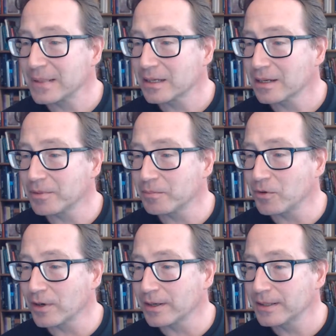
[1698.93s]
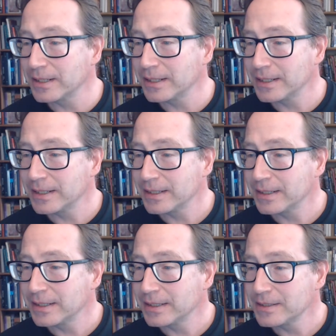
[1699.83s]
Couple more.
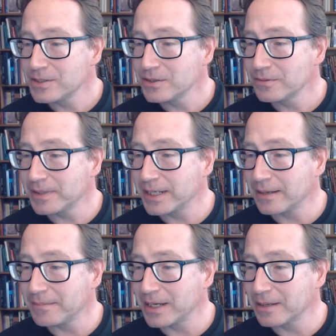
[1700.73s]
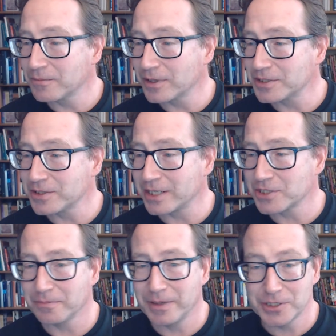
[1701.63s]
Do you plan on making more
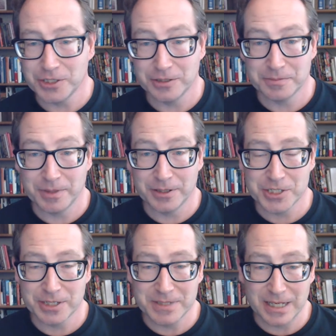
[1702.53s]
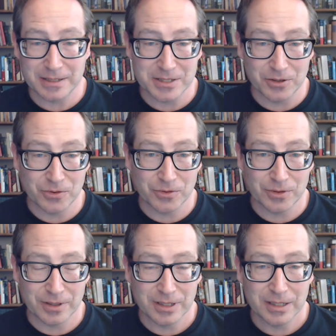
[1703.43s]
international partnerships? Yeah, so
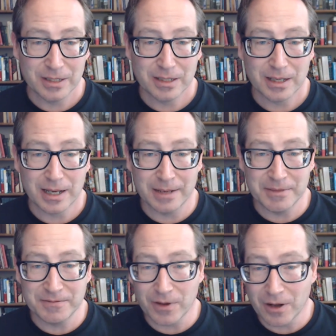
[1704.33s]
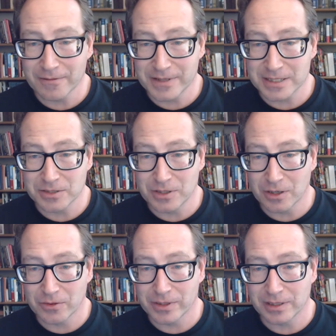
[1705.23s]
I'm involved, as you
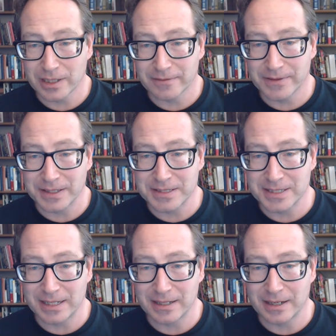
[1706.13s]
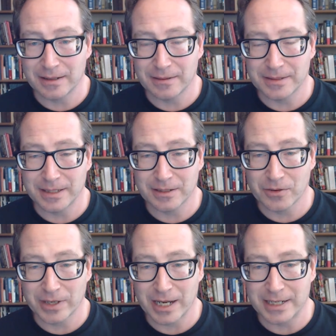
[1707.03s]
know, in a lot of things that are
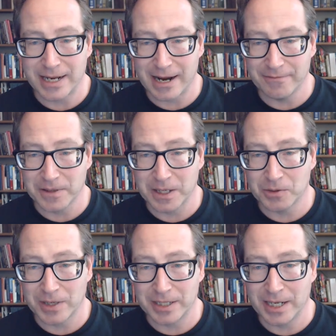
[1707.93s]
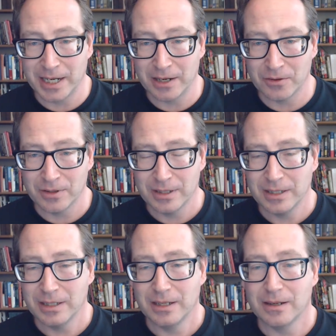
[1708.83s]
going on in Africa right now
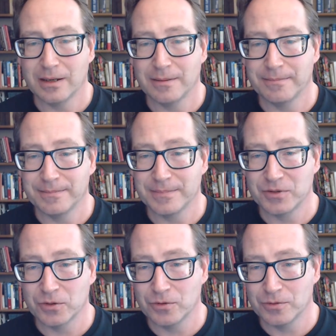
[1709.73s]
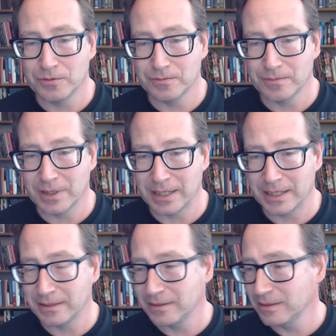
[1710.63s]
through
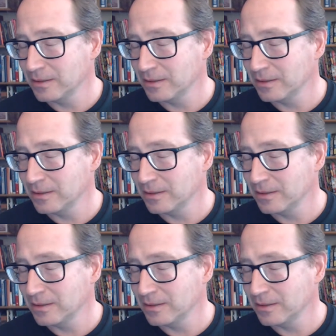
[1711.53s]
my